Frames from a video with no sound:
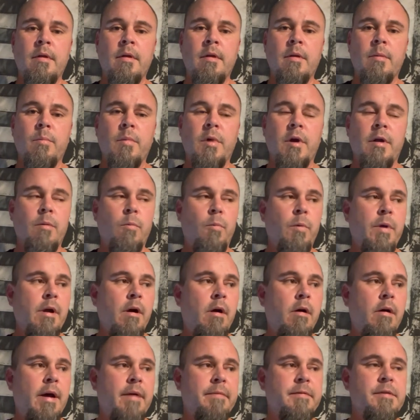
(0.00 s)
But we
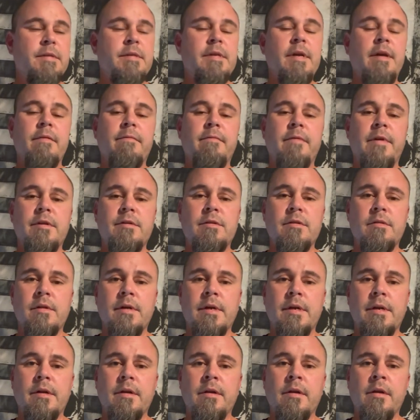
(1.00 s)
all have to stay
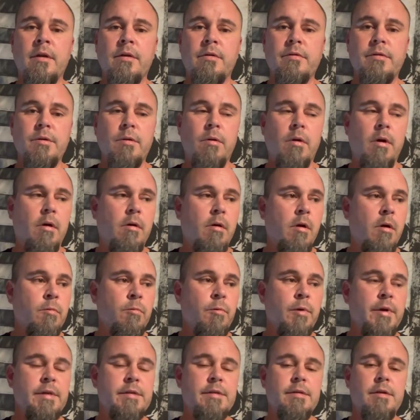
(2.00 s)
vigilant, do our own
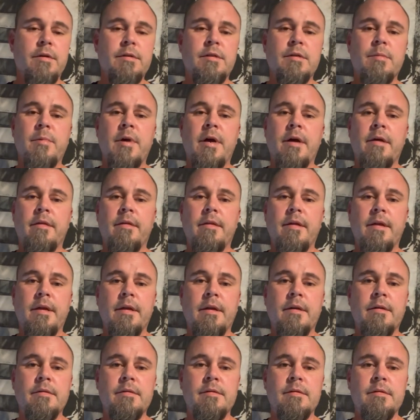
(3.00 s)
research about
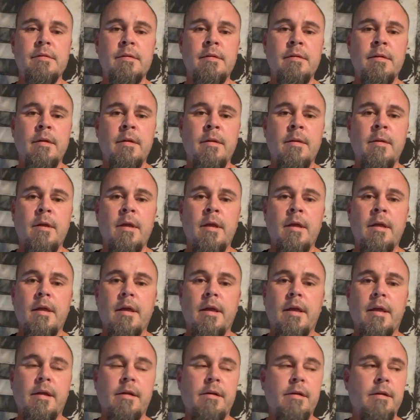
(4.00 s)
things,
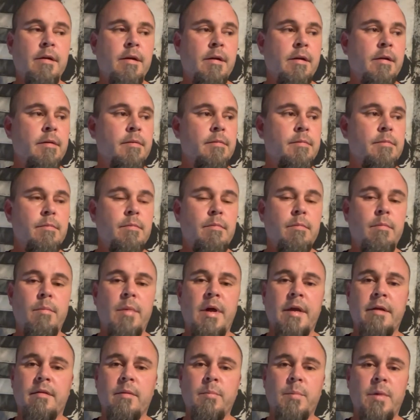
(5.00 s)
and
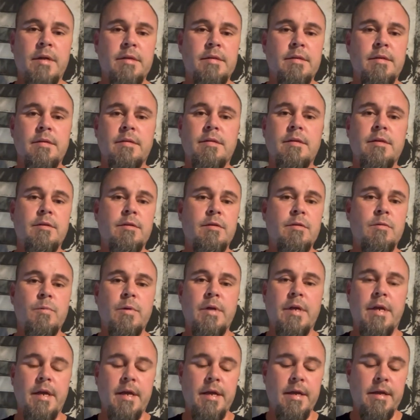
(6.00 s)
make the best decisions we
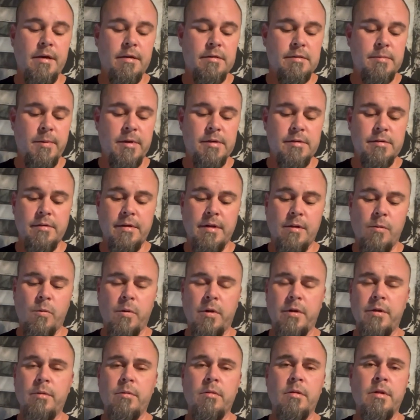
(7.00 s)
can, especially where
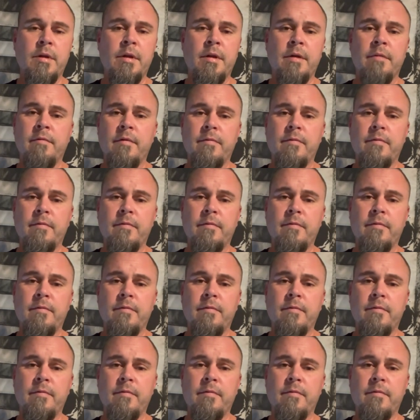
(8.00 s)
you live.